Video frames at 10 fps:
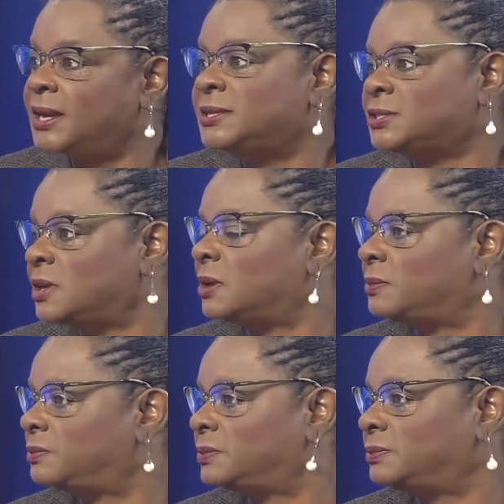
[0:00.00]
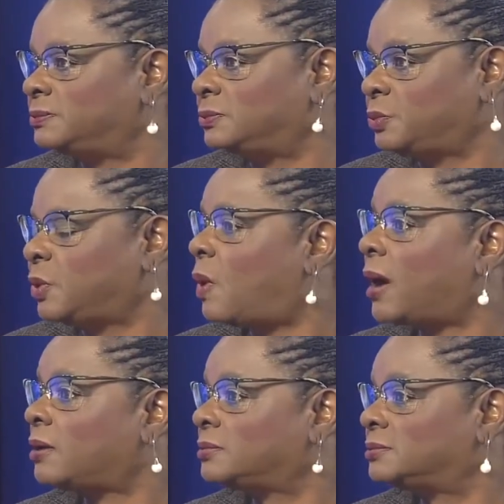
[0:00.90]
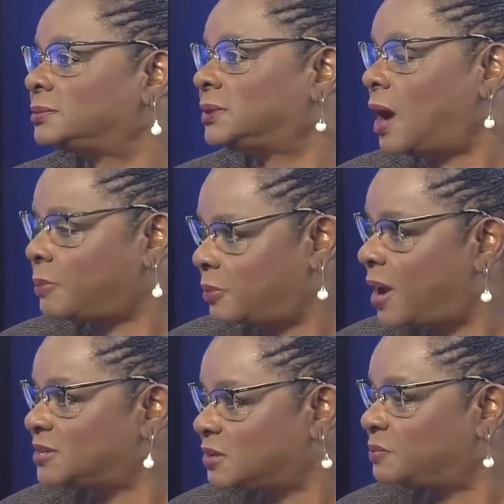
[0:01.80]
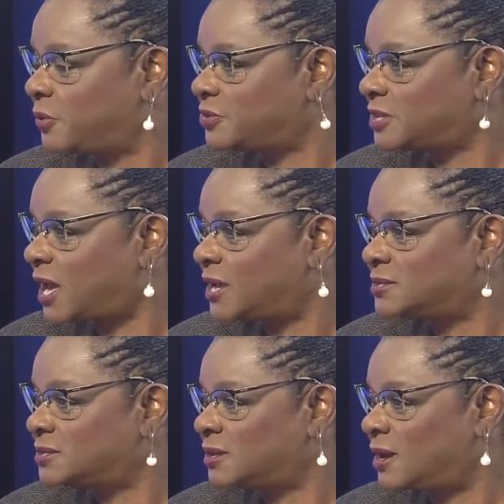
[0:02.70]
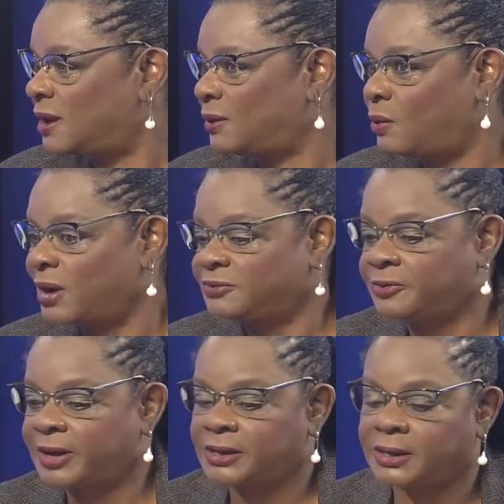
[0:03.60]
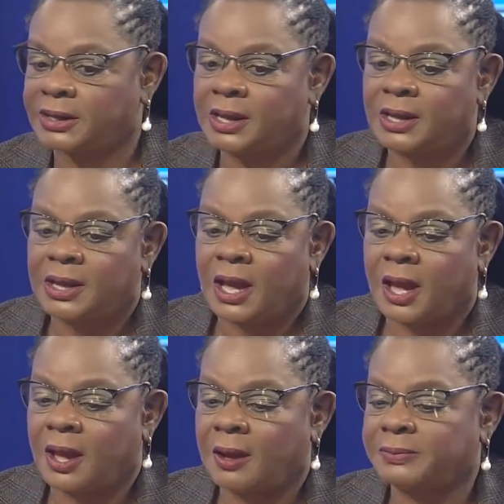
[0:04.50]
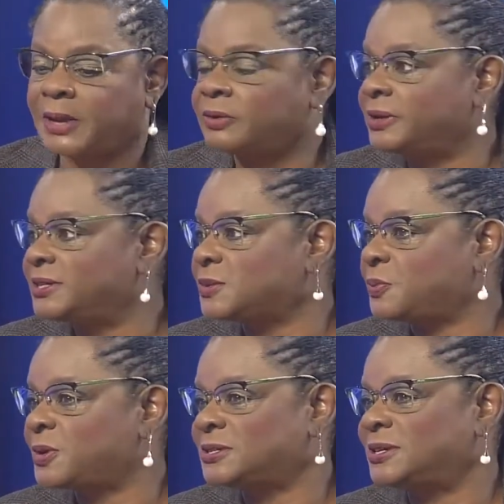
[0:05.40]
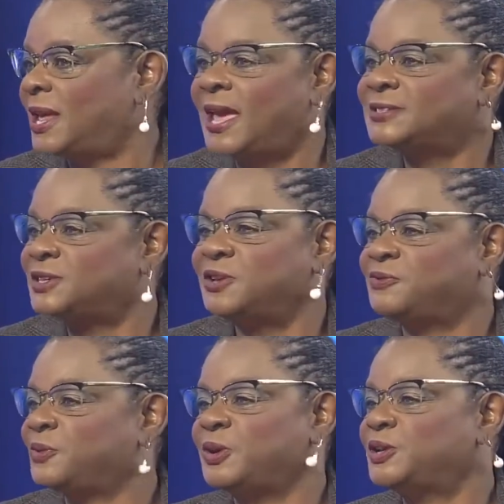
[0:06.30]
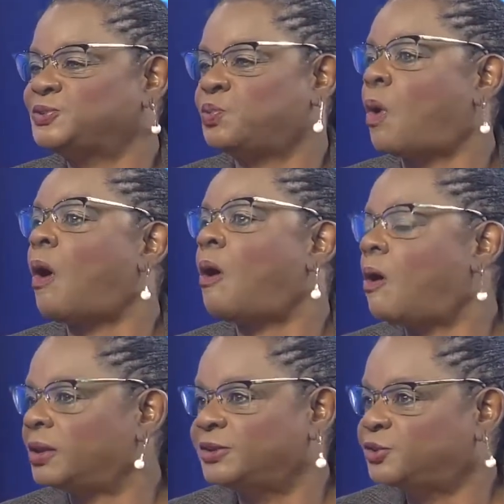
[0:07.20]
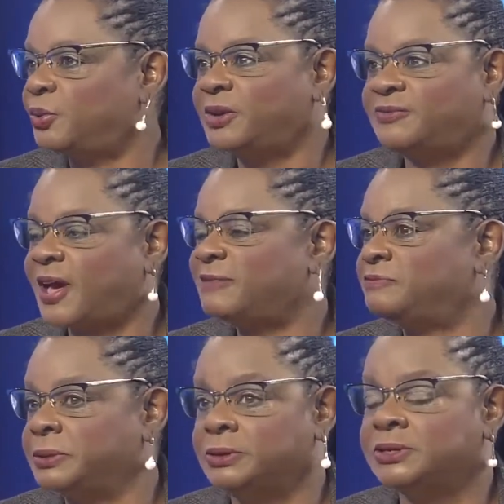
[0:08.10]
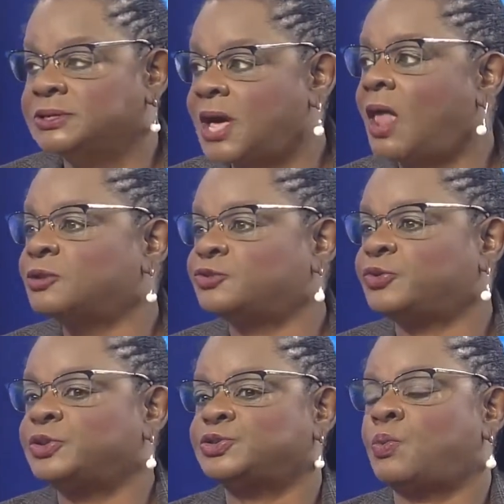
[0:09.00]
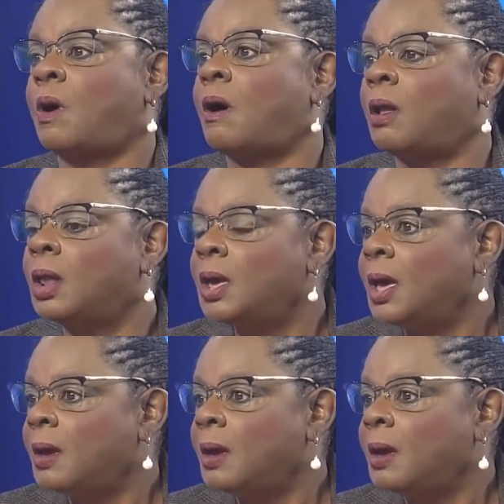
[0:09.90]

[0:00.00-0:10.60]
It's going to require compromise on both sides, quite frankly. Not only is the president asking for his wall and $25 billion for his wall,